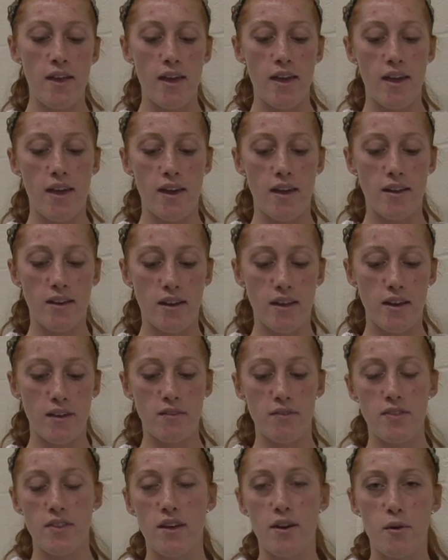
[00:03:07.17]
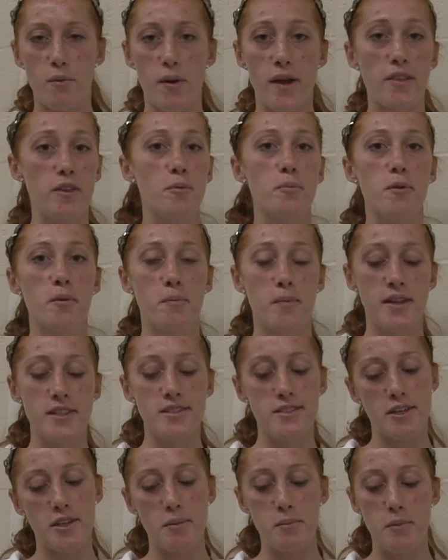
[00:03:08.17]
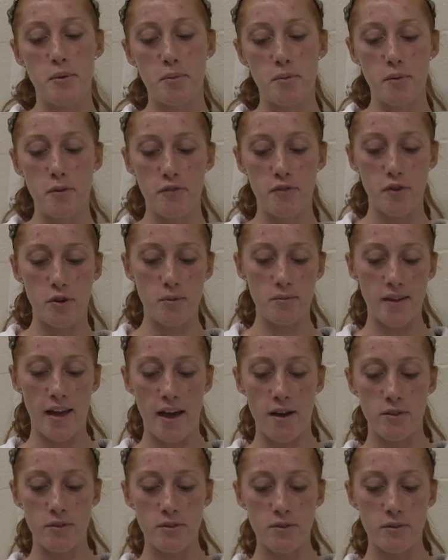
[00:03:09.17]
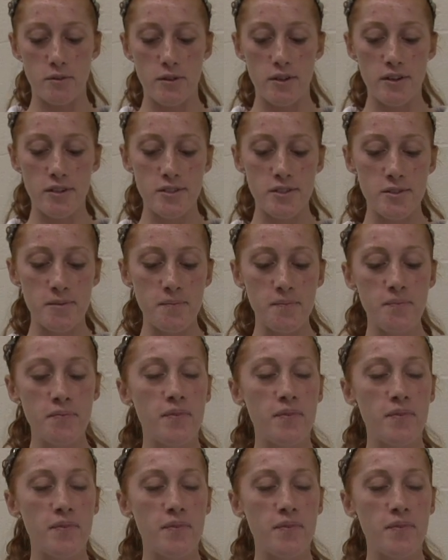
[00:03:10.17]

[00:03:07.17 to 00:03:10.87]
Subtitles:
and if the weather permits, it can be performed outdoors.